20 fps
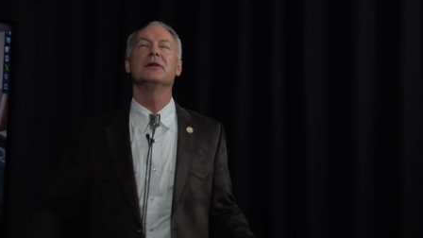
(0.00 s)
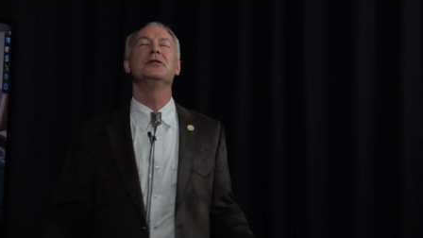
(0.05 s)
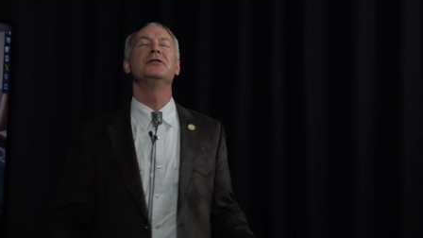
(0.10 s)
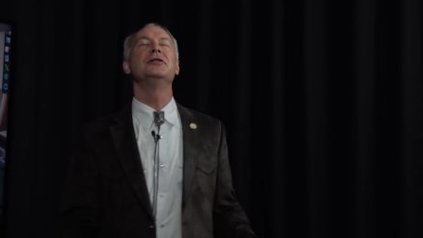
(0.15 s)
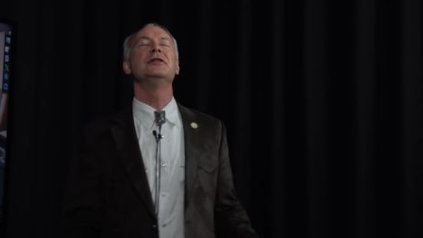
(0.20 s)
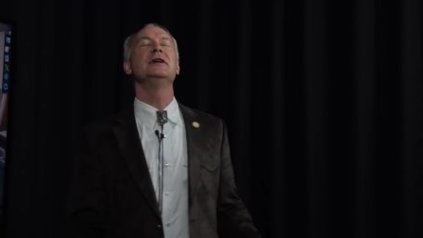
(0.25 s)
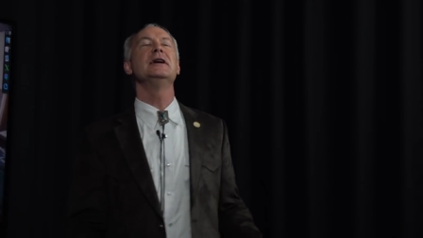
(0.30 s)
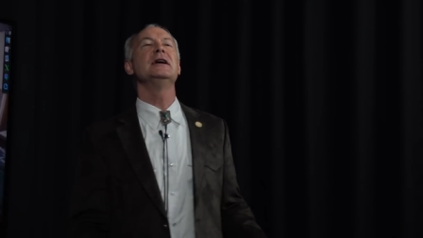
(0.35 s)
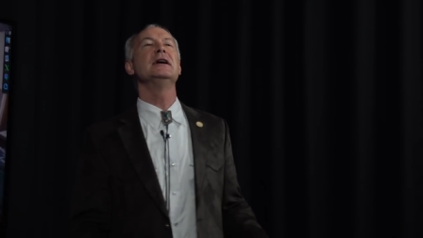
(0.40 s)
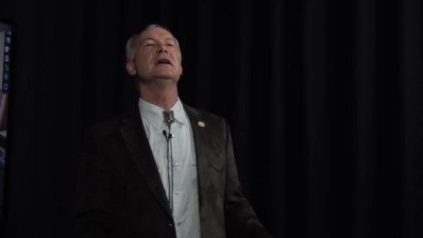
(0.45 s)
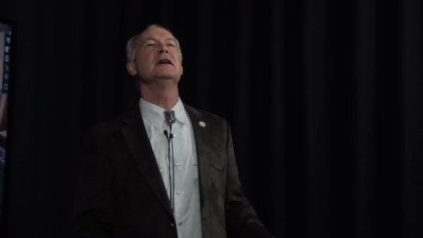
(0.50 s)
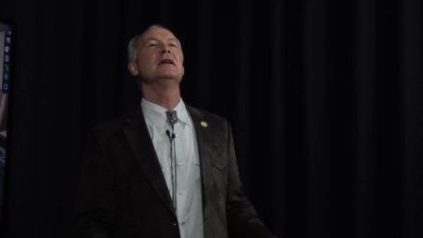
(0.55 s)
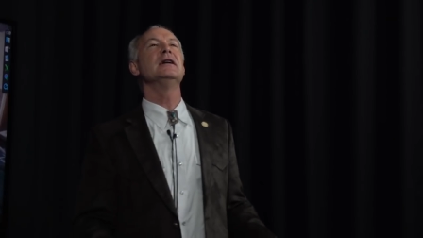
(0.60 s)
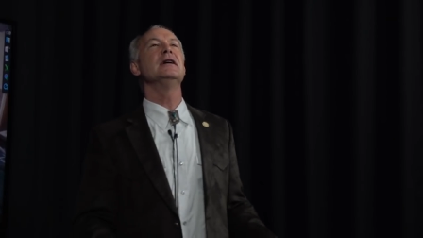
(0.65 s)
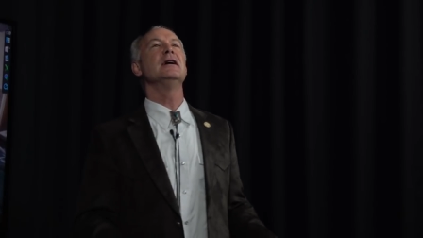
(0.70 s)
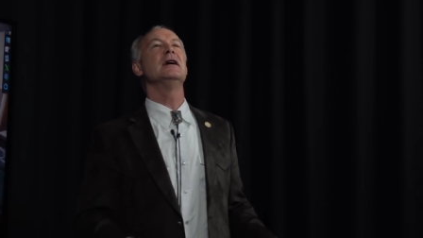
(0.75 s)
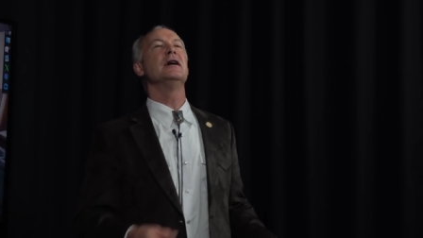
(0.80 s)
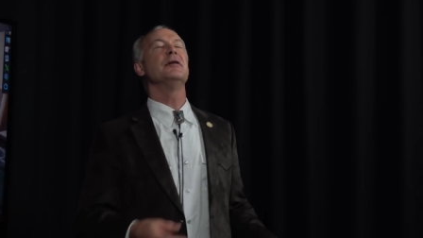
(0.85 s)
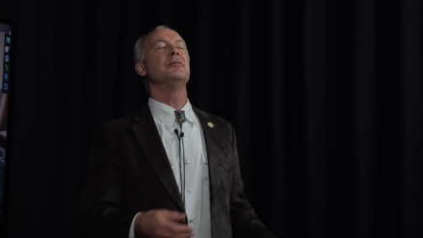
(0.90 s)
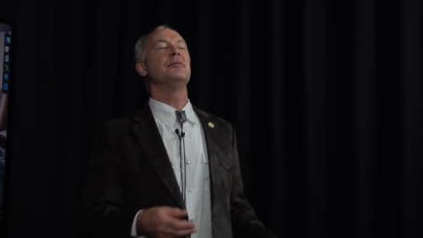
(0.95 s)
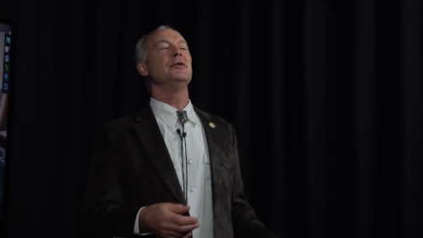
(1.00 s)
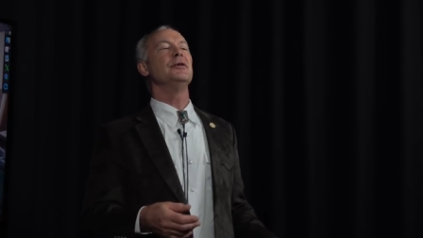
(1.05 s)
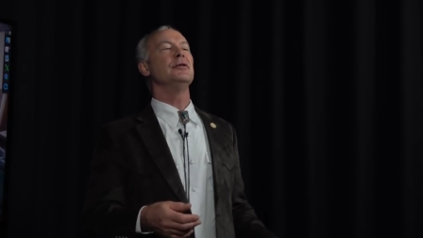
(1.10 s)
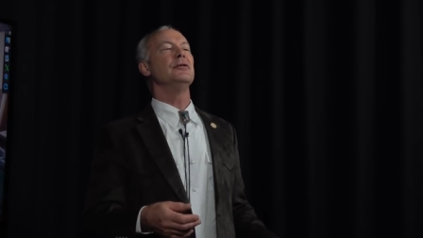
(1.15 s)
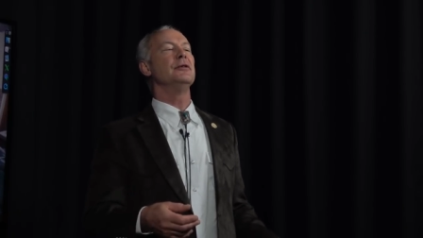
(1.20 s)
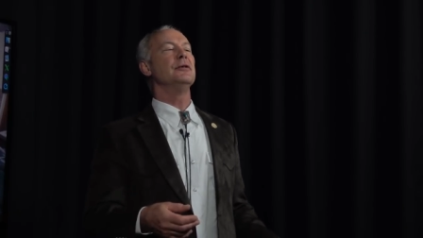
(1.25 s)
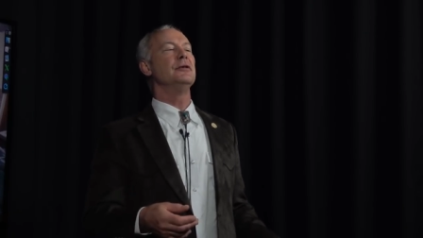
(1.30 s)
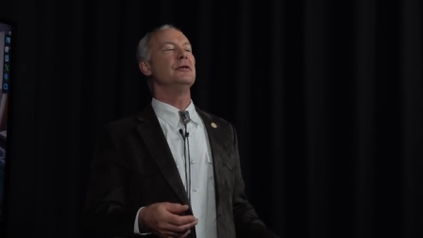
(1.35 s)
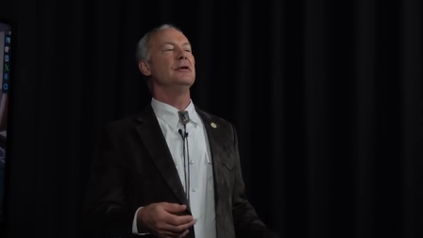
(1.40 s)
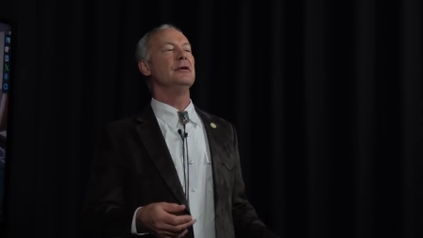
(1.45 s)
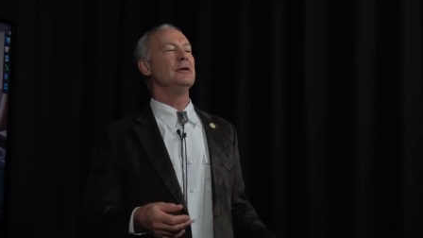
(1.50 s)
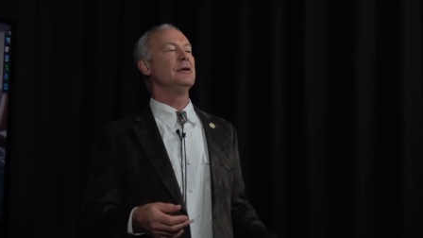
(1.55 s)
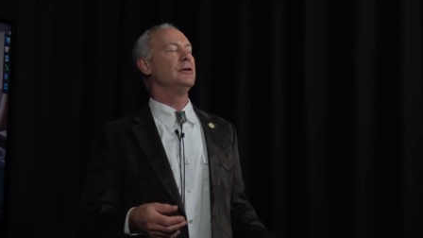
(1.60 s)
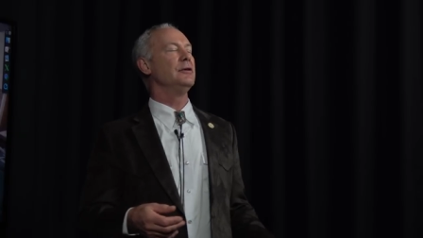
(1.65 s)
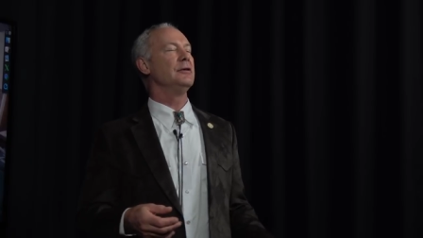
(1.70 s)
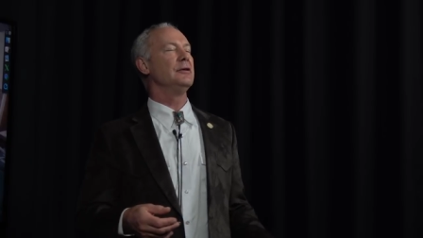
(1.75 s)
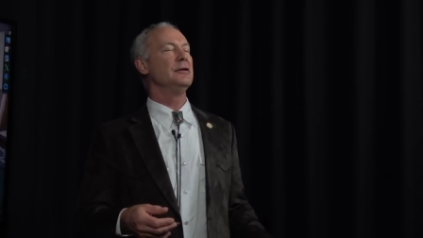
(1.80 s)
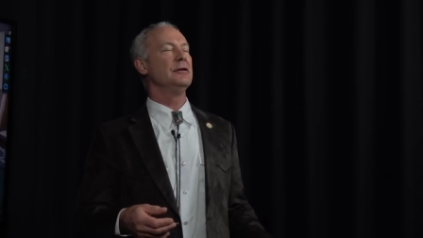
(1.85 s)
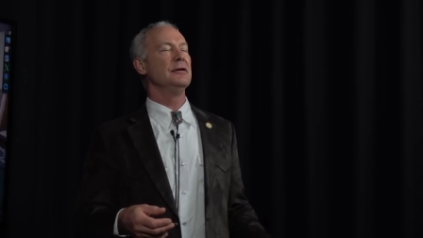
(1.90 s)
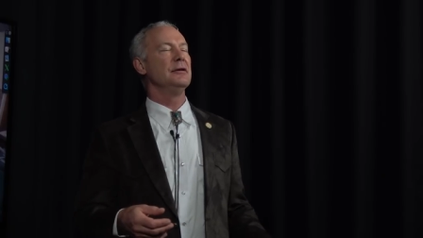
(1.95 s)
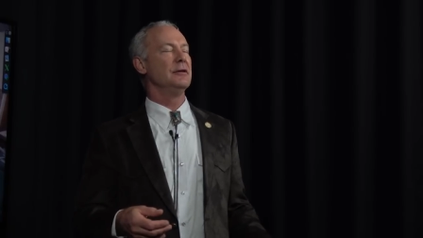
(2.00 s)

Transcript: the chin up. You, you